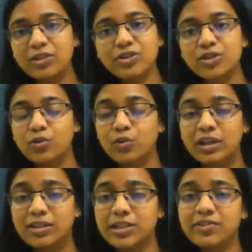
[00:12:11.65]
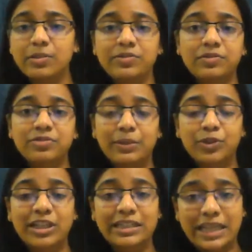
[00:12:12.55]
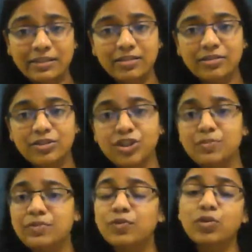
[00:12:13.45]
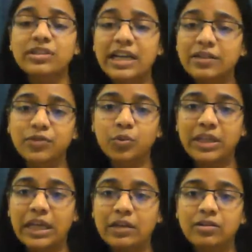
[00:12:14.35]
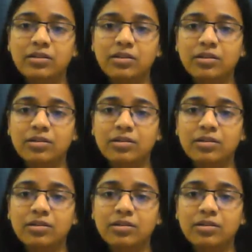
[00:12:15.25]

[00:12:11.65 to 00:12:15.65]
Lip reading: So classes will be from February 10th. Just before that, if you can,